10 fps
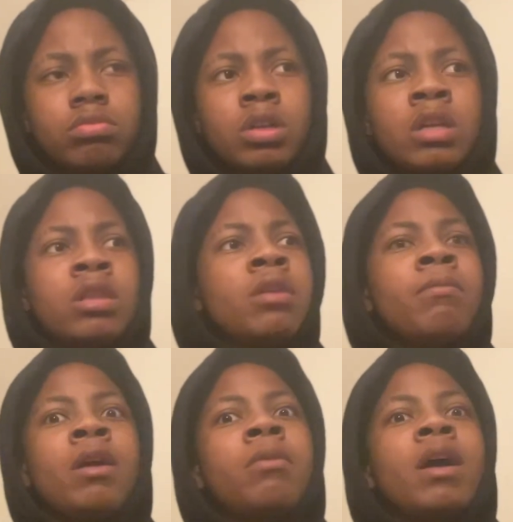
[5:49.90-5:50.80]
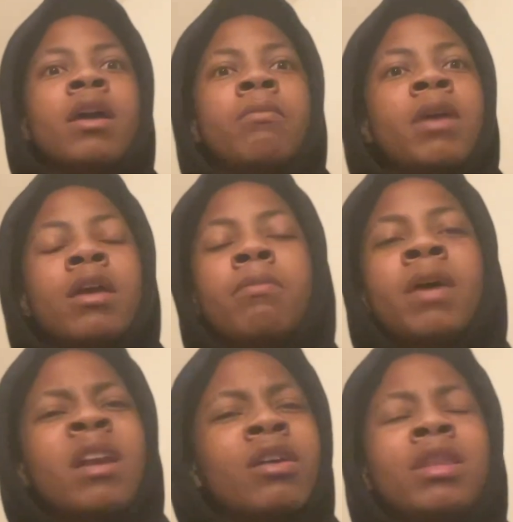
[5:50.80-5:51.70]
And then maybe I can make it
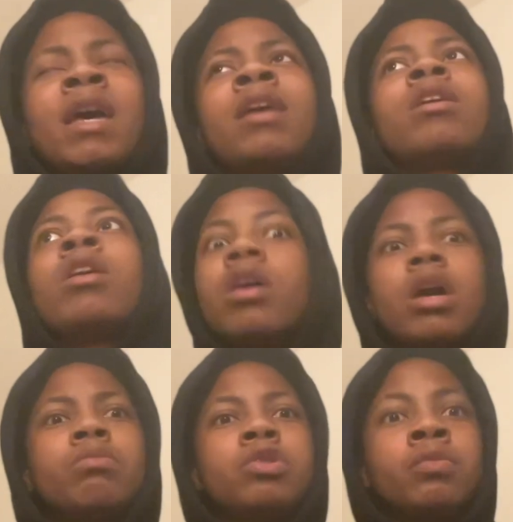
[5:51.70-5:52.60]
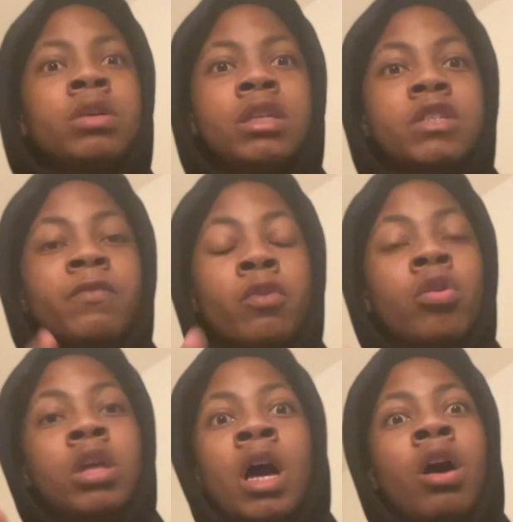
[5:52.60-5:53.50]
better. Like, I'm doing this
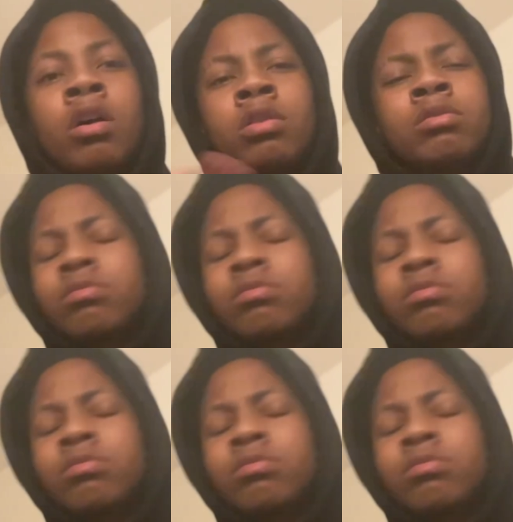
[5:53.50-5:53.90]
for y'all.